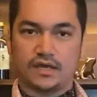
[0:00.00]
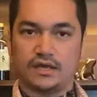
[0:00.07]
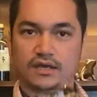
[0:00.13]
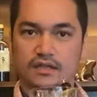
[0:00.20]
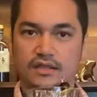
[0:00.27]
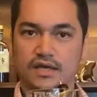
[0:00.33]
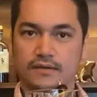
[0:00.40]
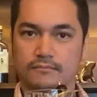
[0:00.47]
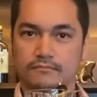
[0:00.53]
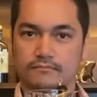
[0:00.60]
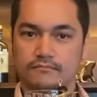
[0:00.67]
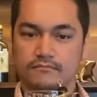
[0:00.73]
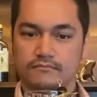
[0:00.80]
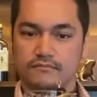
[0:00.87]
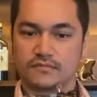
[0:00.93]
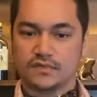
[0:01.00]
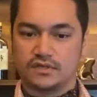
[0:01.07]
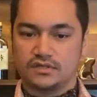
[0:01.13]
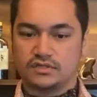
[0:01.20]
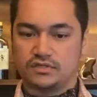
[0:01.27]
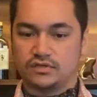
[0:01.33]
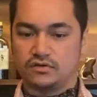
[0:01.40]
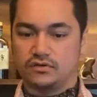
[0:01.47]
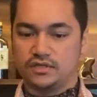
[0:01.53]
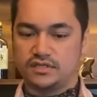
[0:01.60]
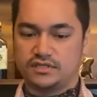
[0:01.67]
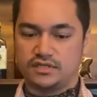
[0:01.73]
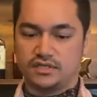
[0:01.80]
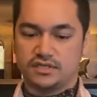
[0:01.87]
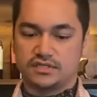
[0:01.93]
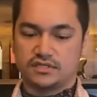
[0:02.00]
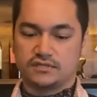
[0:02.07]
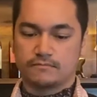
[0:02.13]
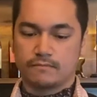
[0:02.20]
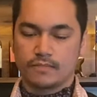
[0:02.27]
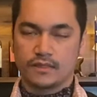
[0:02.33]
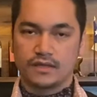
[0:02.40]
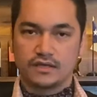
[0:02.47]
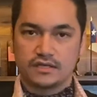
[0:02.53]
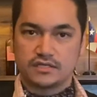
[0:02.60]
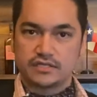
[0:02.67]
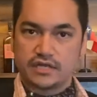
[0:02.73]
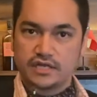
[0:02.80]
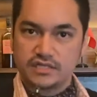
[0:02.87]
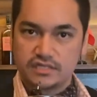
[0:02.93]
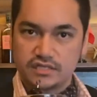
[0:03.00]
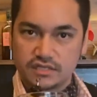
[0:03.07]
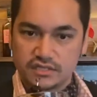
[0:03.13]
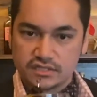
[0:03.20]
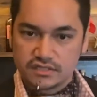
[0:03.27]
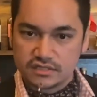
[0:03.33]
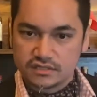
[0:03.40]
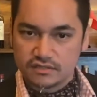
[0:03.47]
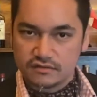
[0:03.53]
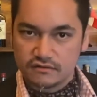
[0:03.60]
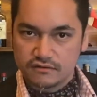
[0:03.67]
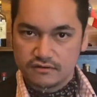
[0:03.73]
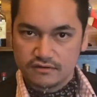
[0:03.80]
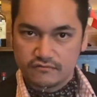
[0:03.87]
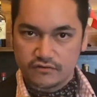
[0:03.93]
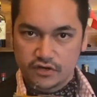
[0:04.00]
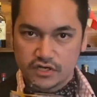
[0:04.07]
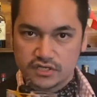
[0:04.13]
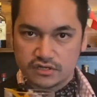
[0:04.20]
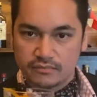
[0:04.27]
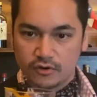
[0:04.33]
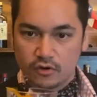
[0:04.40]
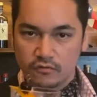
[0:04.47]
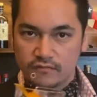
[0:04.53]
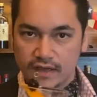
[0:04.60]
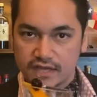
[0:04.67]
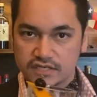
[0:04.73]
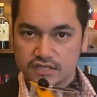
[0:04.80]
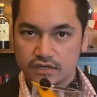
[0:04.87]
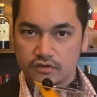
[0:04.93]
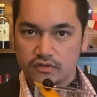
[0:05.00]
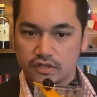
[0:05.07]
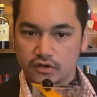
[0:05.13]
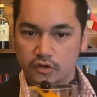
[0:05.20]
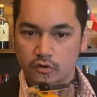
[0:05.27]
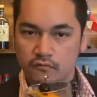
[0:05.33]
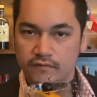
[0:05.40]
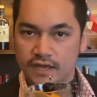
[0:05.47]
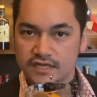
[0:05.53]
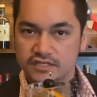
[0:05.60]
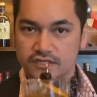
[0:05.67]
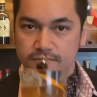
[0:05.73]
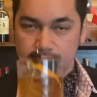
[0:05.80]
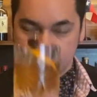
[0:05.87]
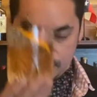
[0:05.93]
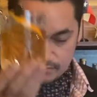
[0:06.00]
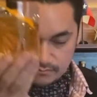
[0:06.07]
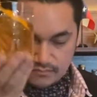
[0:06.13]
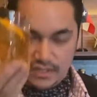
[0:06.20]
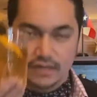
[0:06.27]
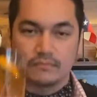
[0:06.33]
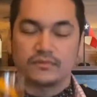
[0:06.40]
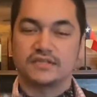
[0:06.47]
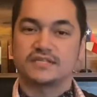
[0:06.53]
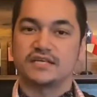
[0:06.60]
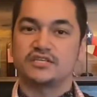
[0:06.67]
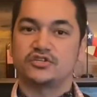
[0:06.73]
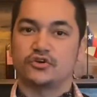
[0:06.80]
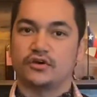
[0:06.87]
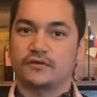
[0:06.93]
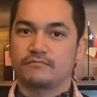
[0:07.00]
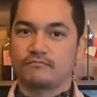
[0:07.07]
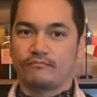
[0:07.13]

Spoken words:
and done. So this is Jettison's version of Old Fashioned called the Earl'd Fashioned. Please enjoy.